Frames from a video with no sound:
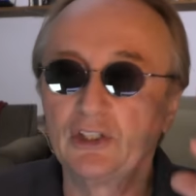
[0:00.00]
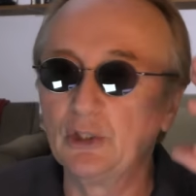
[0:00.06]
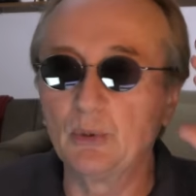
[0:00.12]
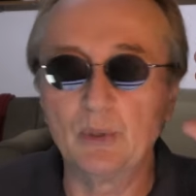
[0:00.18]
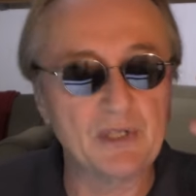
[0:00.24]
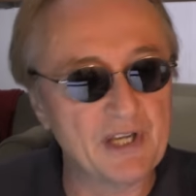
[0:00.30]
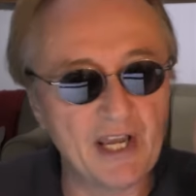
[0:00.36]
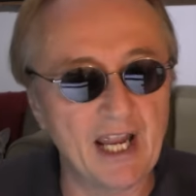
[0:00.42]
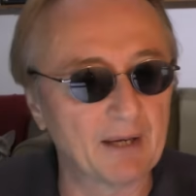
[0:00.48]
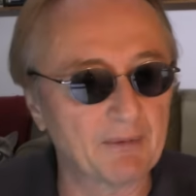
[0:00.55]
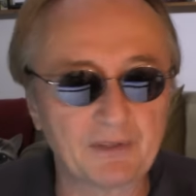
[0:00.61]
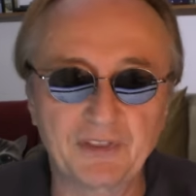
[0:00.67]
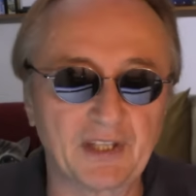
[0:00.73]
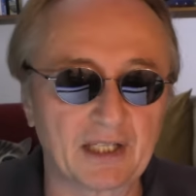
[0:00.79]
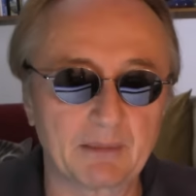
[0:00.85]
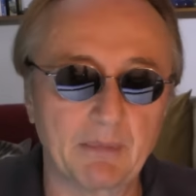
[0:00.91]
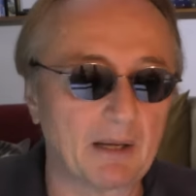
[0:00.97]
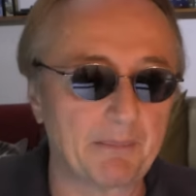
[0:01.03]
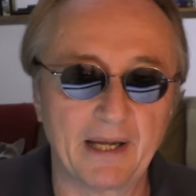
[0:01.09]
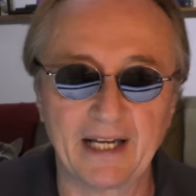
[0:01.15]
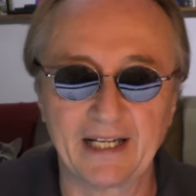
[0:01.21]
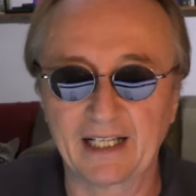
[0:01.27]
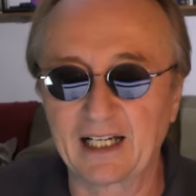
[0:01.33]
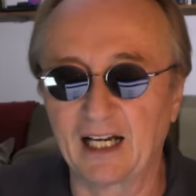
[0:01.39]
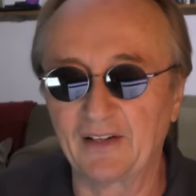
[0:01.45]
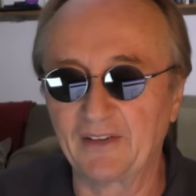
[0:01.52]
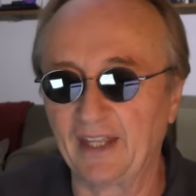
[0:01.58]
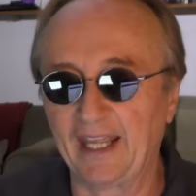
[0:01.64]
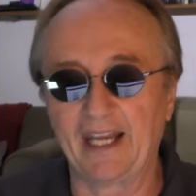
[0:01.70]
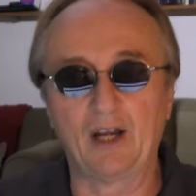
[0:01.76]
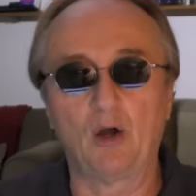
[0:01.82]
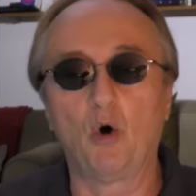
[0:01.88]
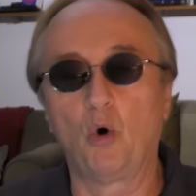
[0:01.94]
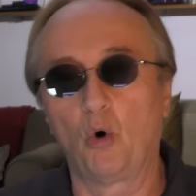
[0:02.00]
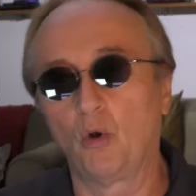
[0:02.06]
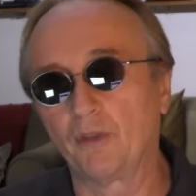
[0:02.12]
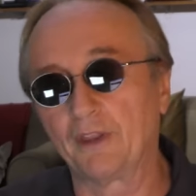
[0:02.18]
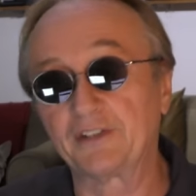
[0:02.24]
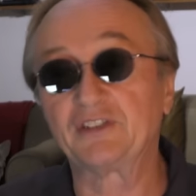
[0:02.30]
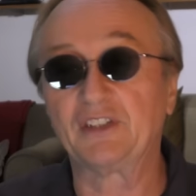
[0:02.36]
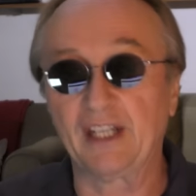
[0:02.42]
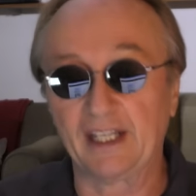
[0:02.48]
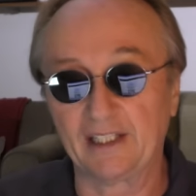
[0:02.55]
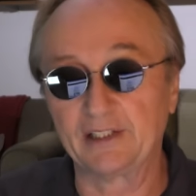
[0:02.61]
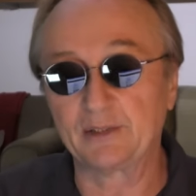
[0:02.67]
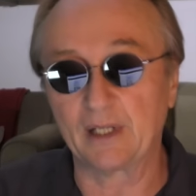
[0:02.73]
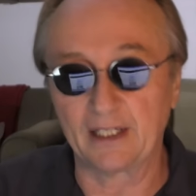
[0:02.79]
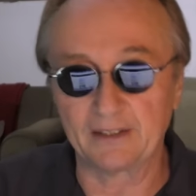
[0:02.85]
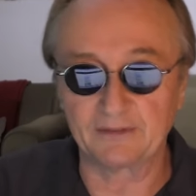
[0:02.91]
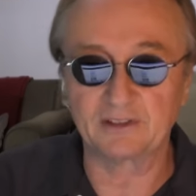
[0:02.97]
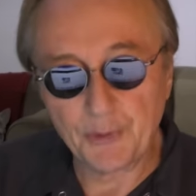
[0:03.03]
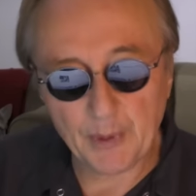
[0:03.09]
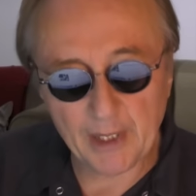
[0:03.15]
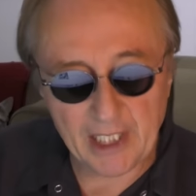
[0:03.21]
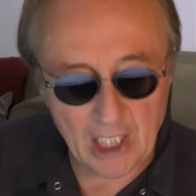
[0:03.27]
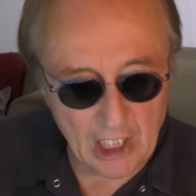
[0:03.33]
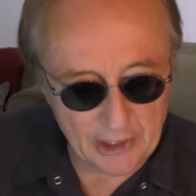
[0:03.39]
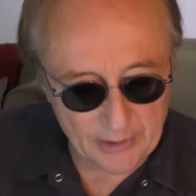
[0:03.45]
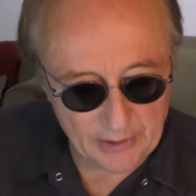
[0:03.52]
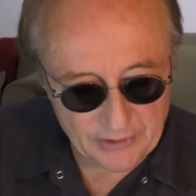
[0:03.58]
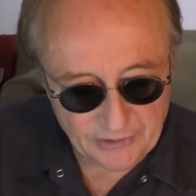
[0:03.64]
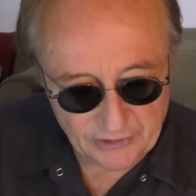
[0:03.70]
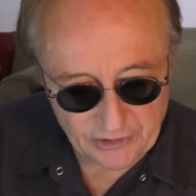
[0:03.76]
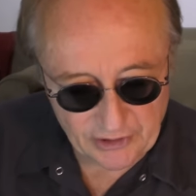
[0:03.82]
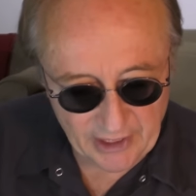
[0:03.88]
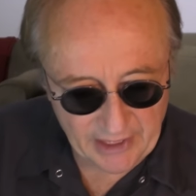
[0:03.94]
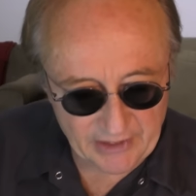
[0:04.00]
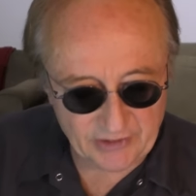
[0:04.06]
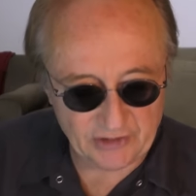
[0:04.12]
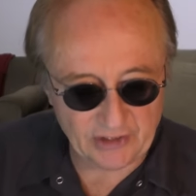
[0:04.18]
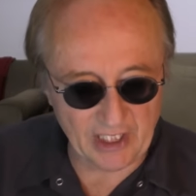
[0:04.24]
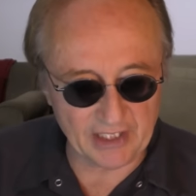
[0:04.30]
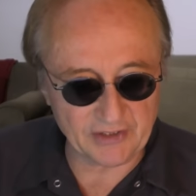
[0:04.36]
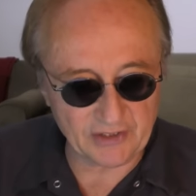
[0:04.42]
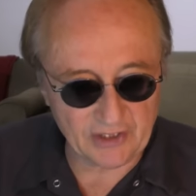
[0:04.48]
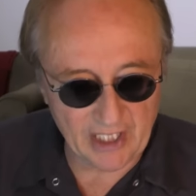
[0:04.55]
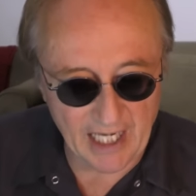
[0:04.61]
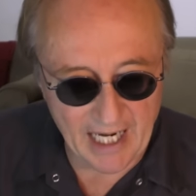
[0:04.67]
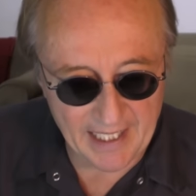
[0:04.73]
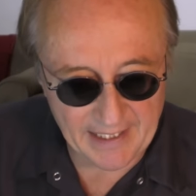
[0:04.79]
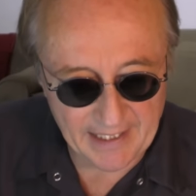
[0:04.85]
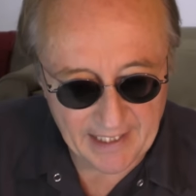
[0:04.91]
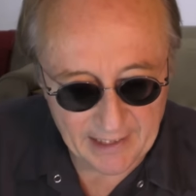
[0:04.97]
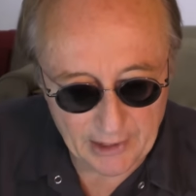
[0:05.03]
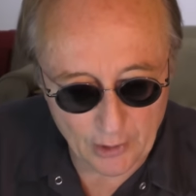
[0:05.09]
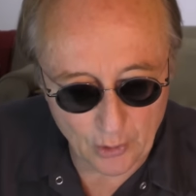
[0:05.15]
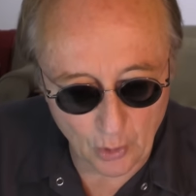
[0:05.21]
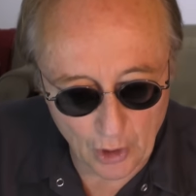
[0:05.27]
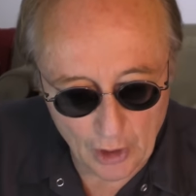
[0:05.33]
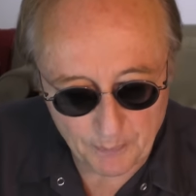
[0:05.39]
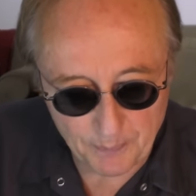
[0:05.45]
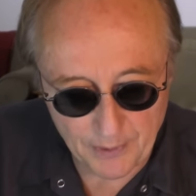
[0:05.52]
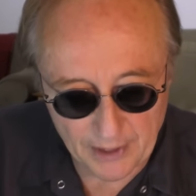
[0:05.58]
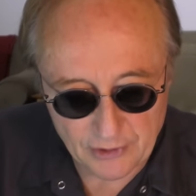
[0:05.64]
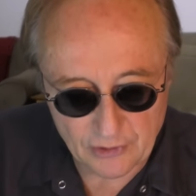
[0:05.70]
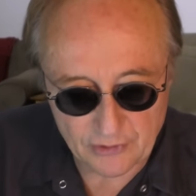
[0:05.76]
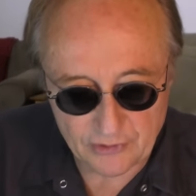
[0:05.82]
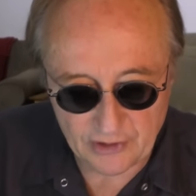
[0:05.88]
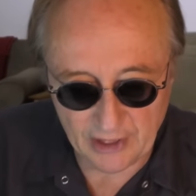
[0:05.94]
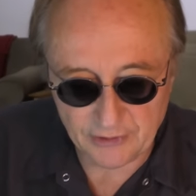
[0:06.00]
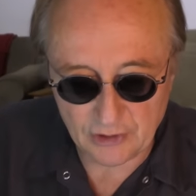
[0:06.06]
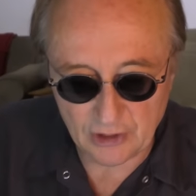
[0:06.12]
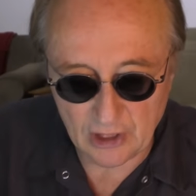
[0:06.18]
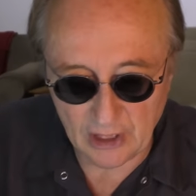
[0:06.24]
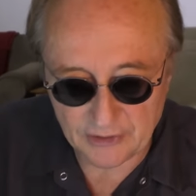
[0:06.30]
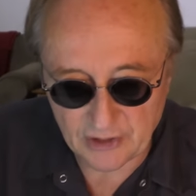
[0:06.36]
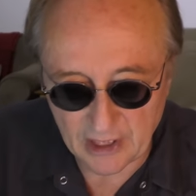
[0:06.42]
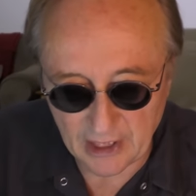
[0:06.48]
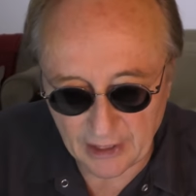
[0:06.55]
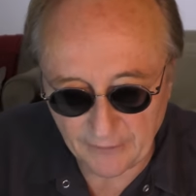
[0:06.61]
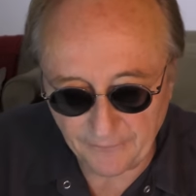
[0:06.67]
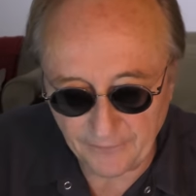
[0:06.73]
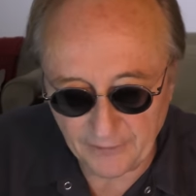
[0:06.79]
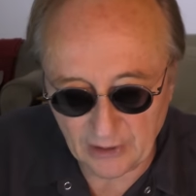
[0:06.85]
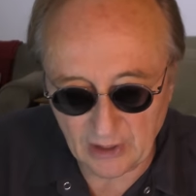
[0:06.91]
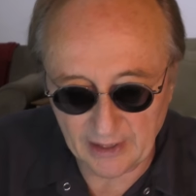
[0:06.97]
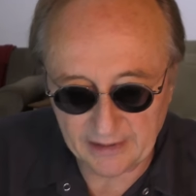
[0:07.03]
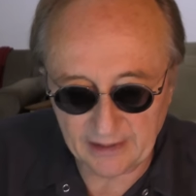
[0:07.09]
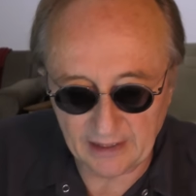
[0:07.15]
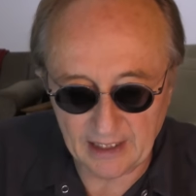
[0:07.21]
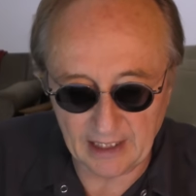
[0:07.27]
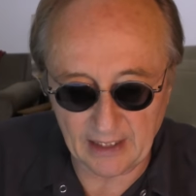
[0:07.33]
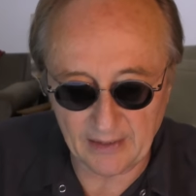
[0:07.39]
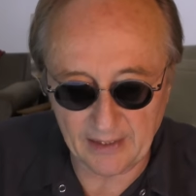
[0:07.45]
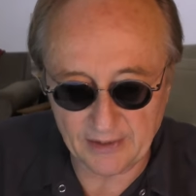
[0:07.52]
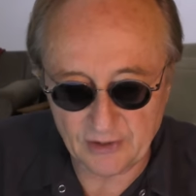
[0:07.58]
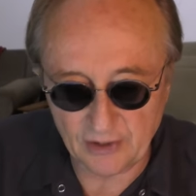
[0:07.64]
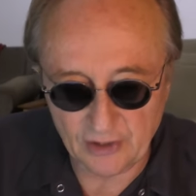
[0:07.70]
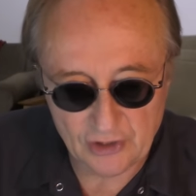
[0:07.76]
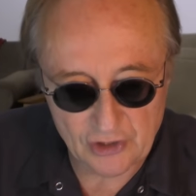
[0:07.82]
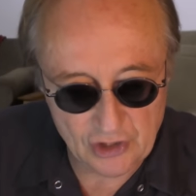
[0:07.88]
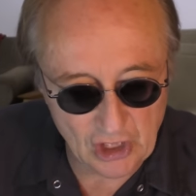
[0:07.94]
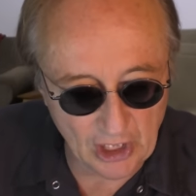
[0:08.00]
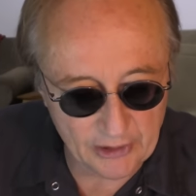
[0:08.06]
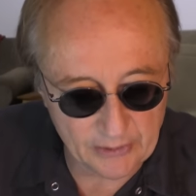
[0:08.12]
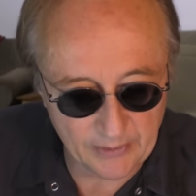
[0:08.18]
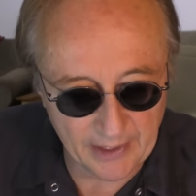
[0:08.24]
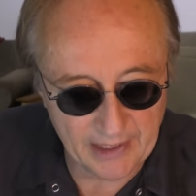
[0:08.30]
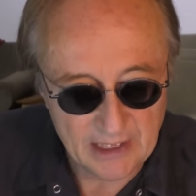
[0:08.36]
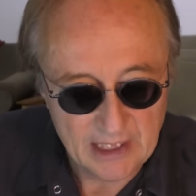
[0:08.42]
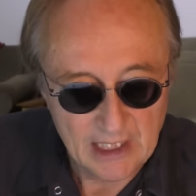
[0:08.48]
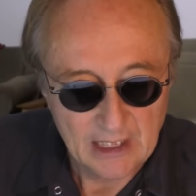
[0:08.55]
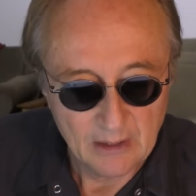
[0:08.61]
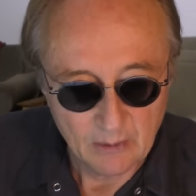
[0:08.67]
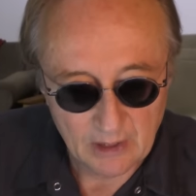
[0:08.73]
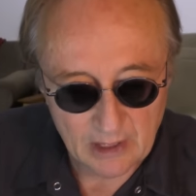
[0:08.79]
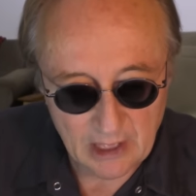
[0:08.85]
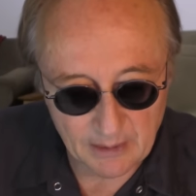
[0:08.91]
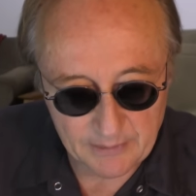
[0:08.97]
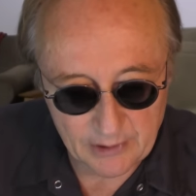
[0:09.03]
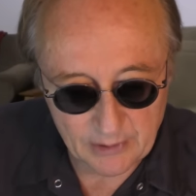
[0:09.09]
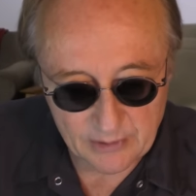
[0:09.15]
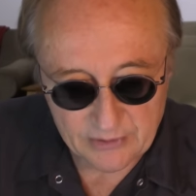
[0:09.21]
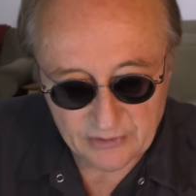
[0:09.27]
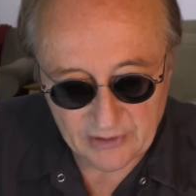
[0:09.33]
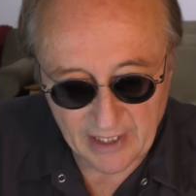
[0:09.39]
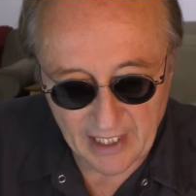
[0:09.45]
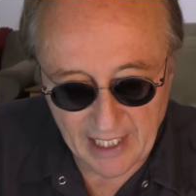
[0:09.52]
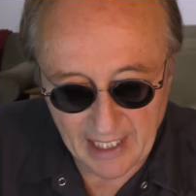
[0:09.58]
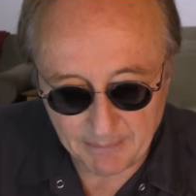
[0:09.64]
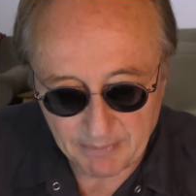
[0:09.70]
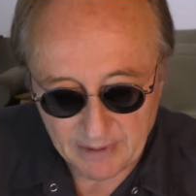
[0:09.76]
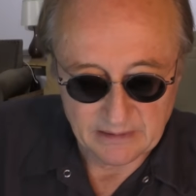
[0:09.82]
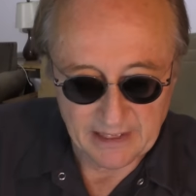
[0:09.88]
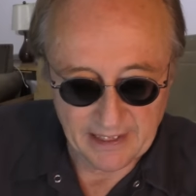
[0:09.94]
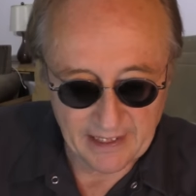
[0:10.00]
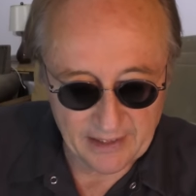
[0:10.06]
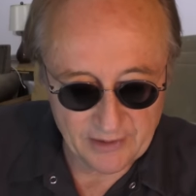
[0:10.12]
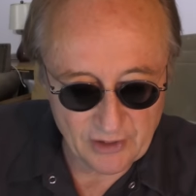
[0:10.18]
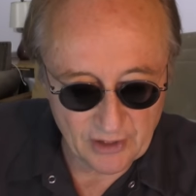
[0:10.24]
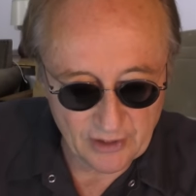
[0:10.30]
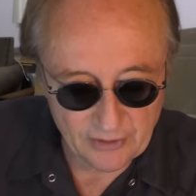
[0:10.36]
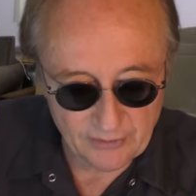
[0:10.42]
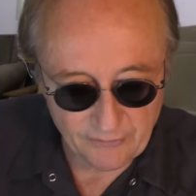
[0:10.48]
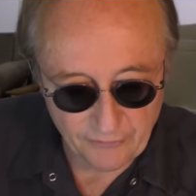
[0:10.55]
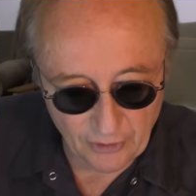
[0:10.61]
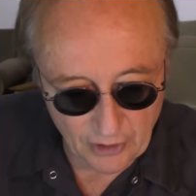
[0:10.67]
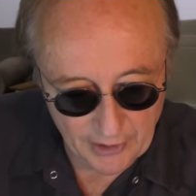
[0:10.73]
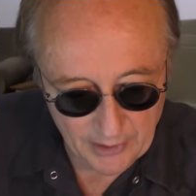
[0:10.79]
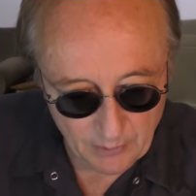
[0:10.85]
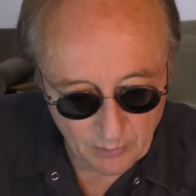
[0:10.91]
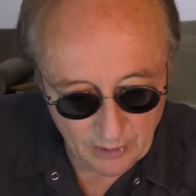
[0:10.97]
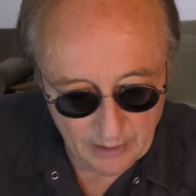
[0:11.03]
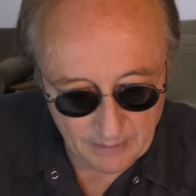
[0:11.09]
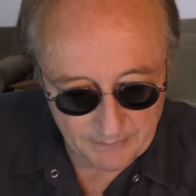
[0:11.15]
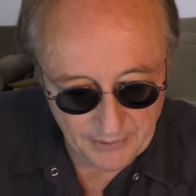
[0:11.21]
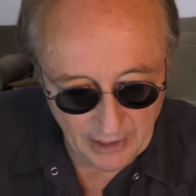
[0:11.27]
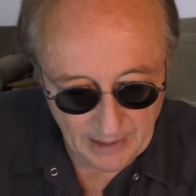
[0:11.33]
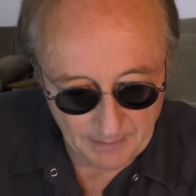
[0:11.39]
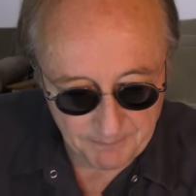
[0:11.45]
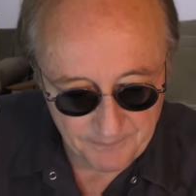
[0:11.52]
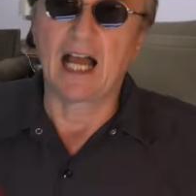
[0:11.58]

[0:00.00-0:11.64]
You would never think about buying a car that old as a daily driver. three hundred C says, Scotty, can an oil pressure sensor cause a car to feel like the car engine is shuddering when coming to a stop when the engine isn't fully warmed up?